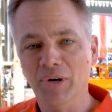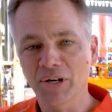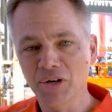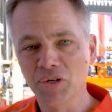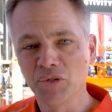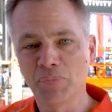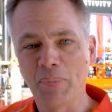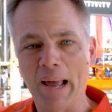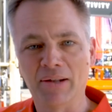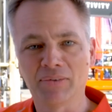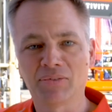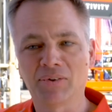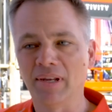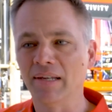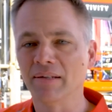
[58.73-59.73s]
reduced
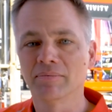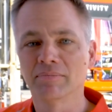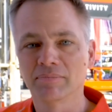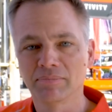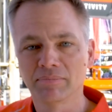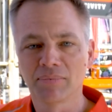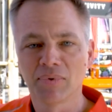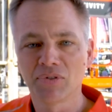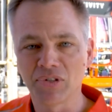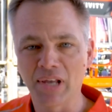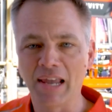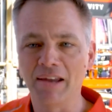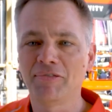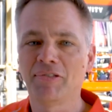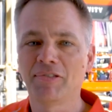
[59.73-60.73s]
bouncing,
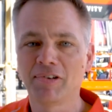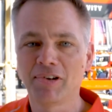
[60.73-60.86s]
safe,